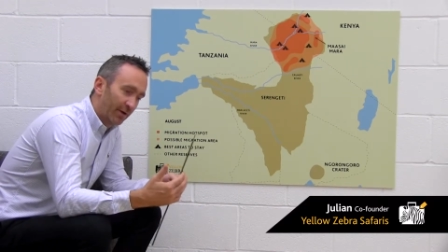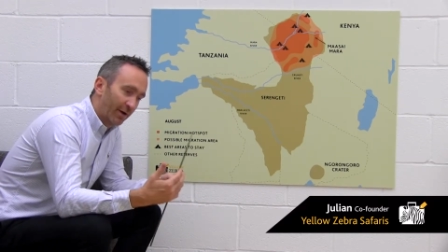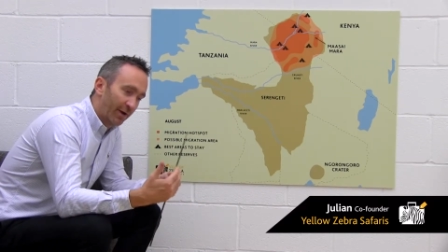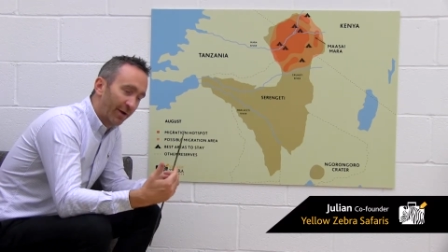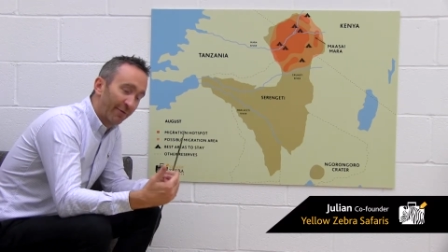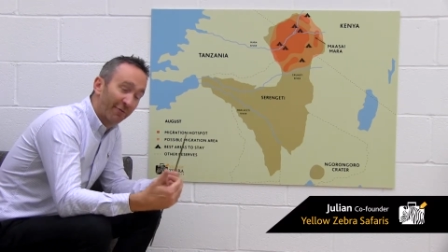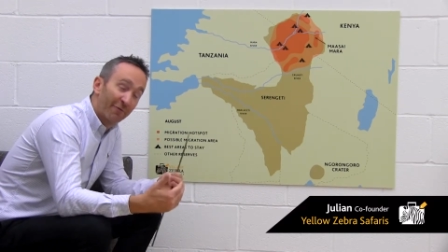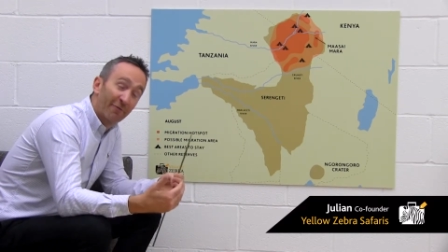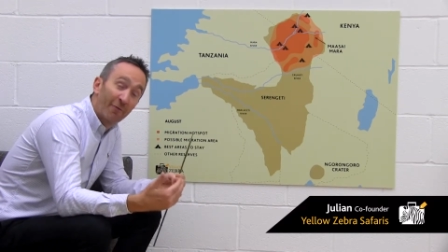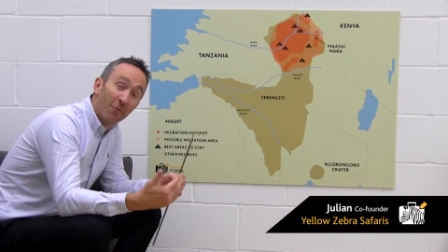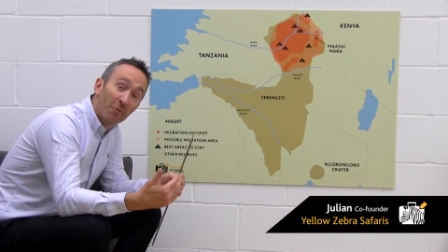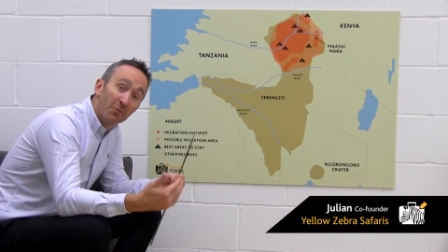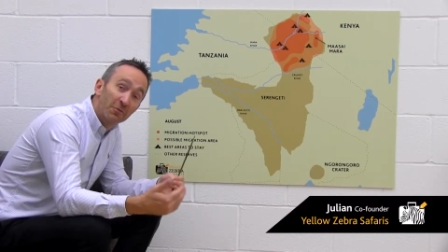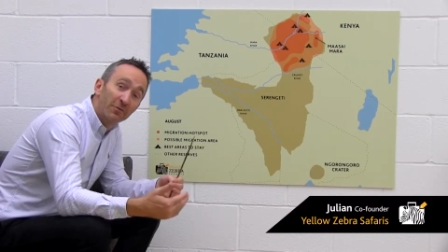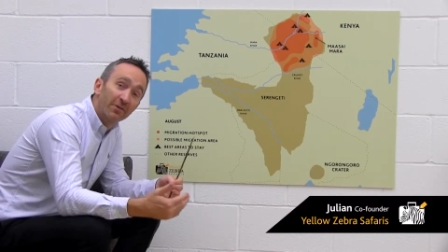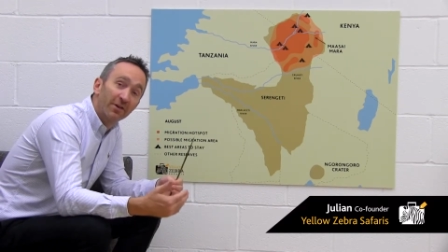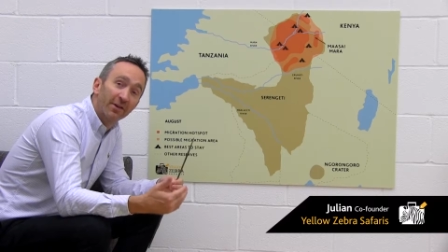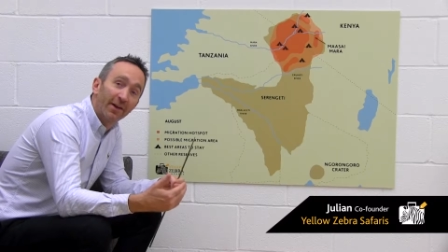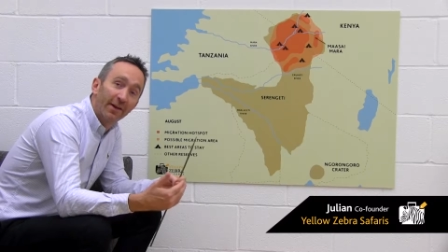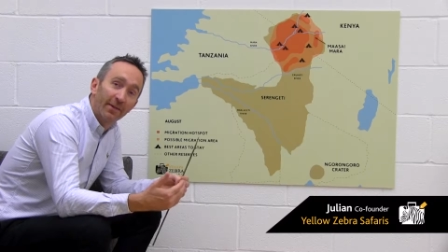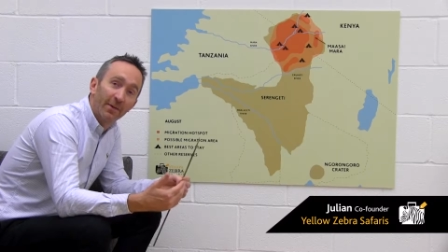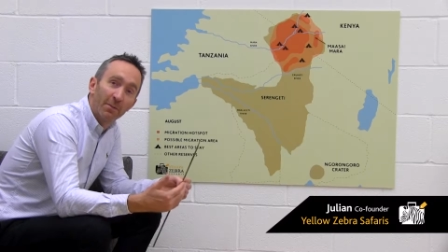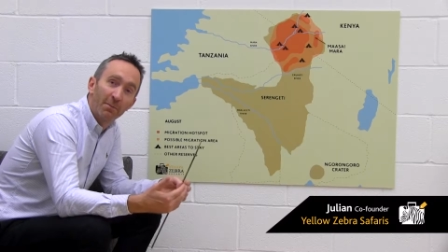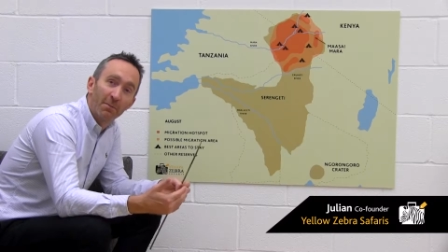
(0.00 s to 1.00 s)

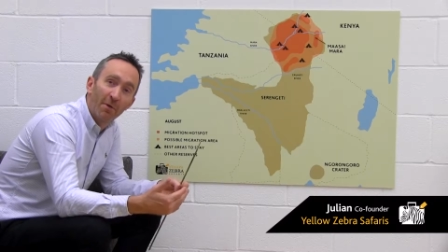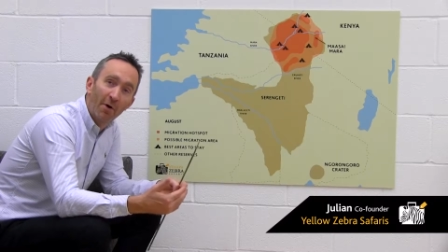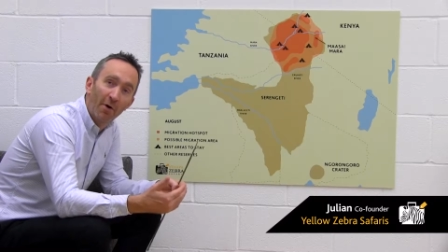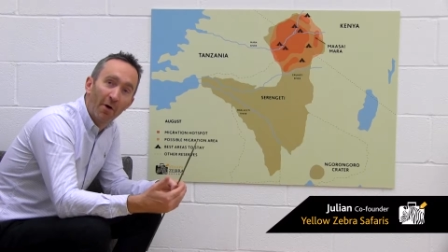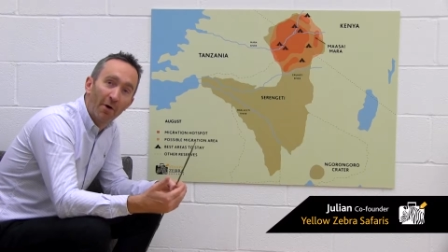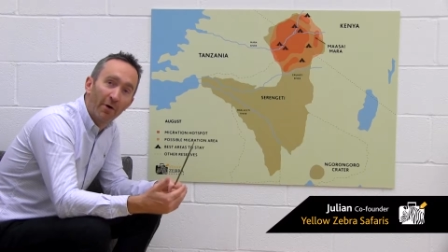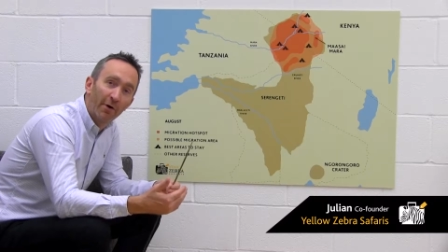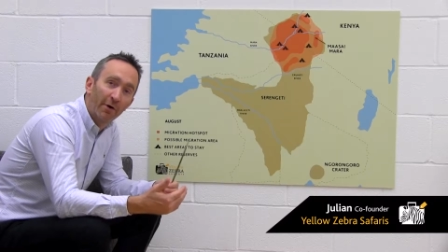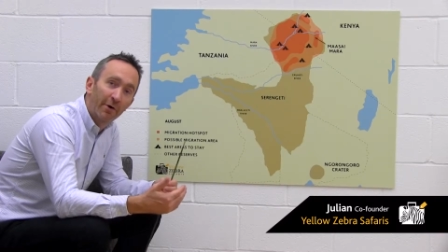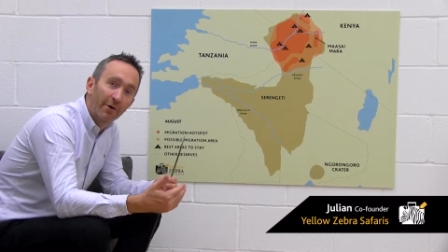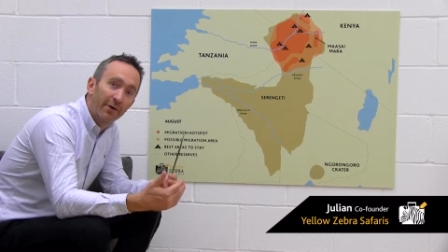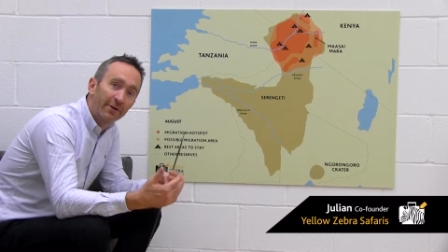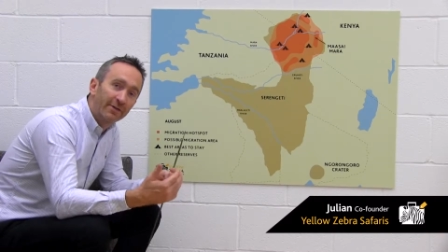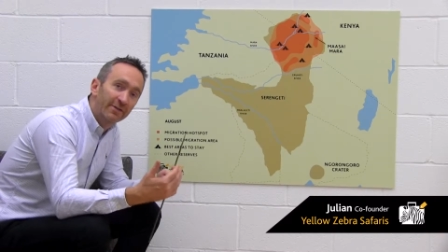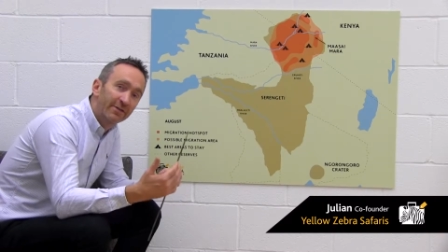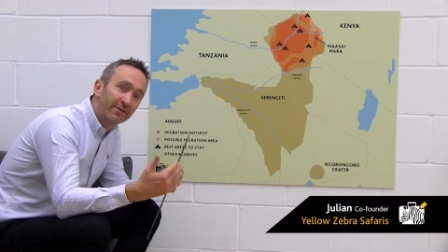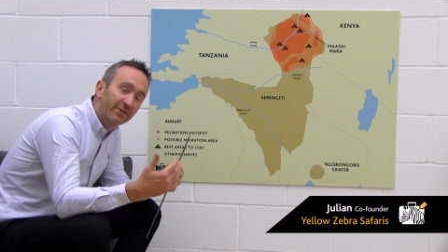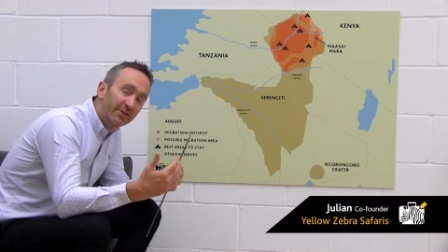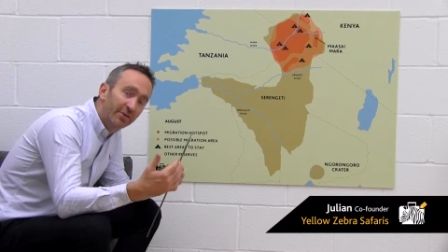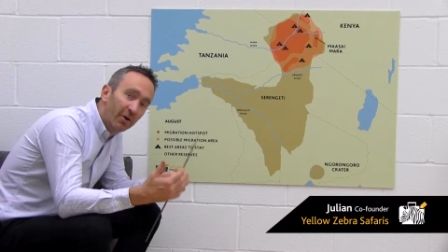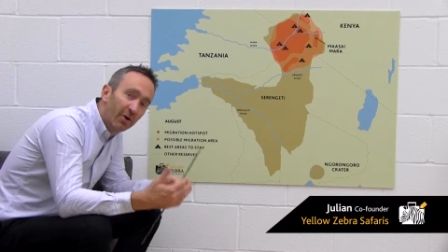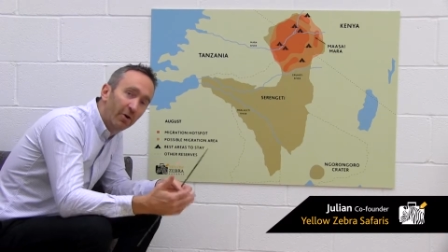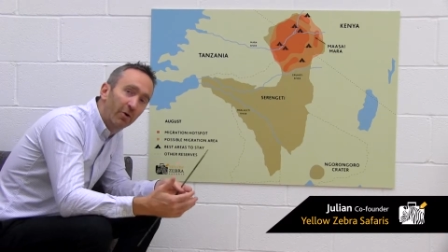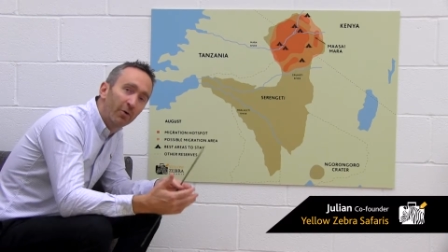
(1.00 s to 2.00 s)
Unfortunately, the Mara is
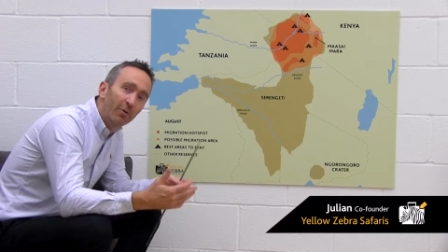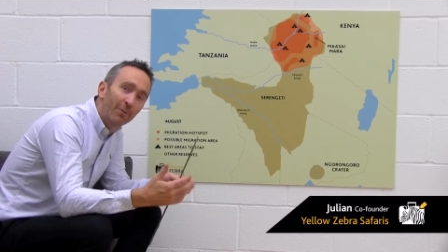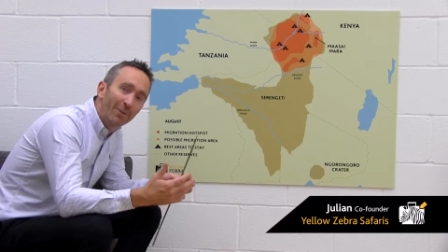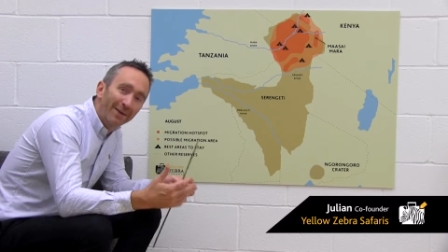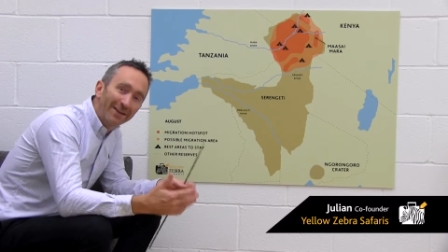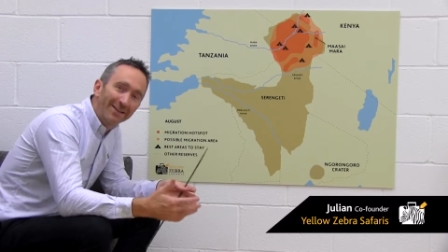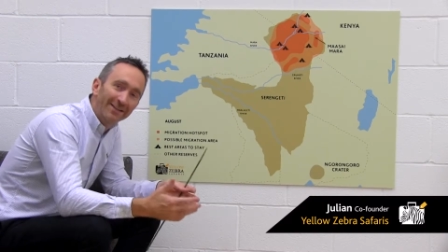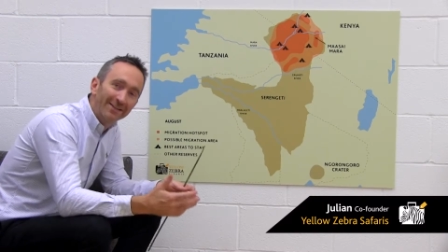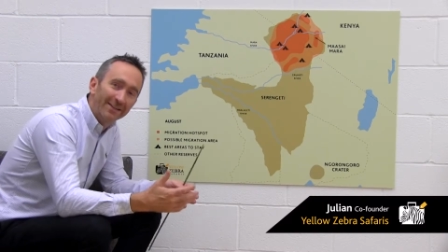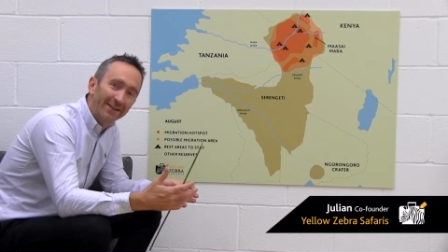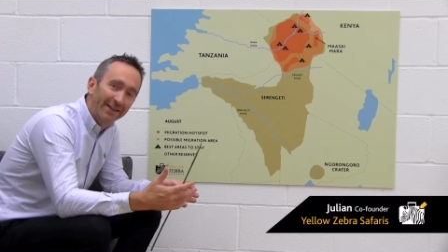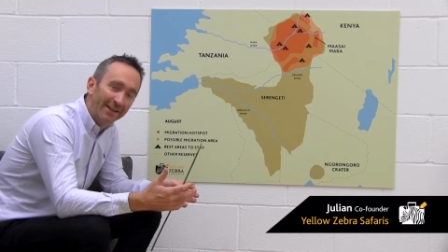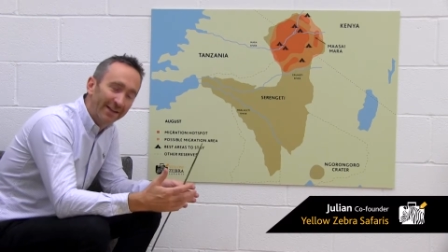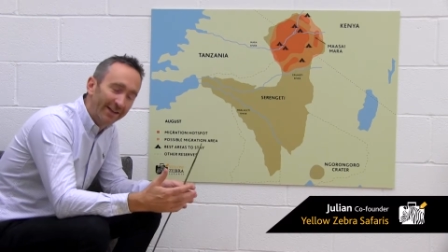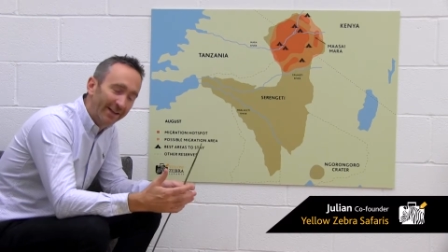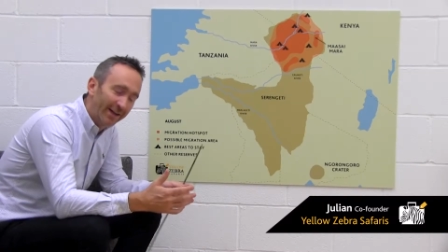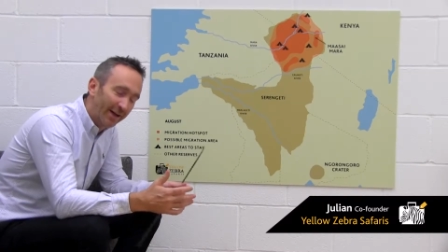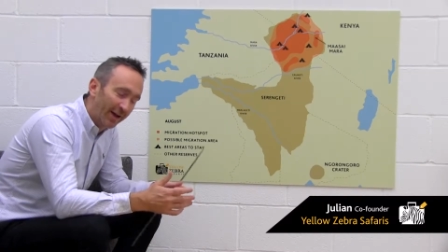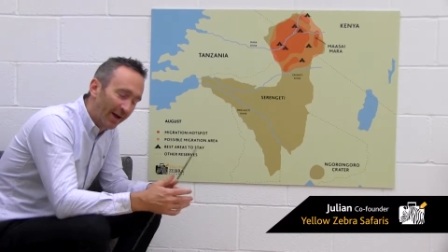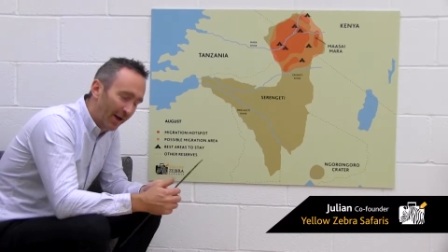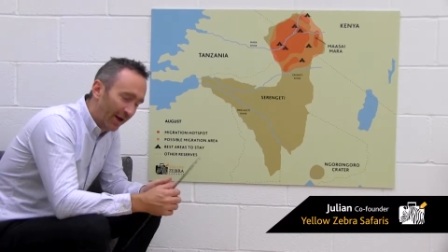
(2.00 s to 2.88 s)
so busy